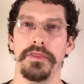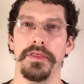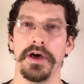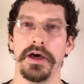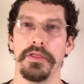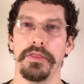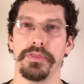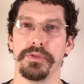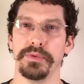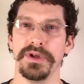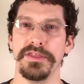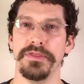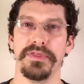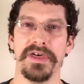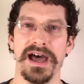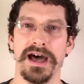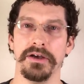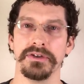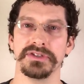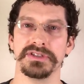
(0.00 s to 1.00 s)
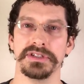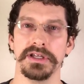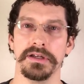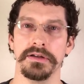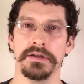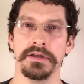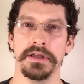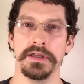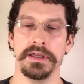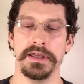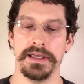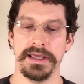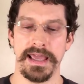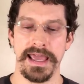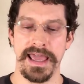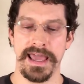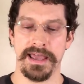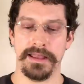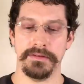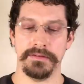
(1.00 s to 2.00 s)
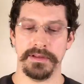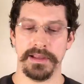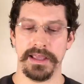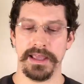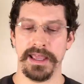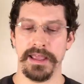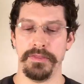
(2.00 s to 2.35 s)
the 3000 and